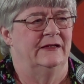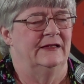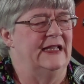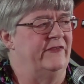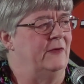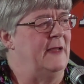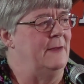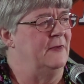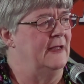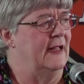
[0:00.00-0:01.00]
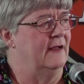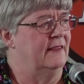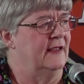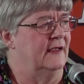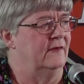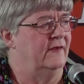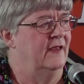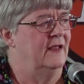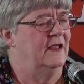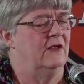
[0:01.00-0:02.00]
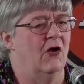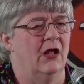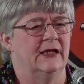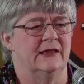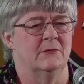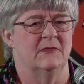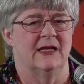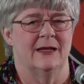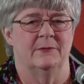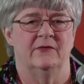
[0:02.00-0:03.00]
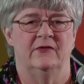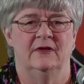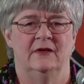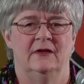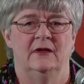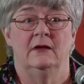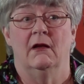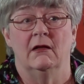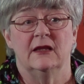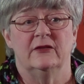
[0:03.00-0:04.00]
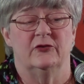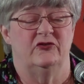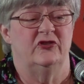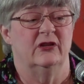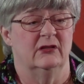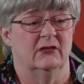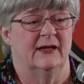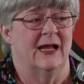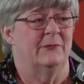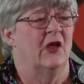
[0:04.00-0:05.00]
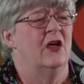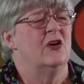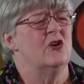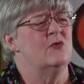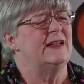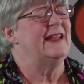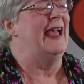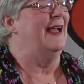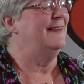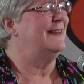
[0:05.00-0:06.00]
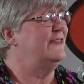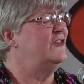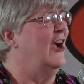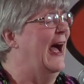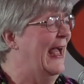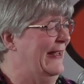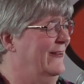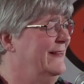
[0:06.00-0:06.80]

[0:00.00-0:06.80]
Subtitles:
Leaving people out of things, calling them names, calling their children names. Who attacks a child?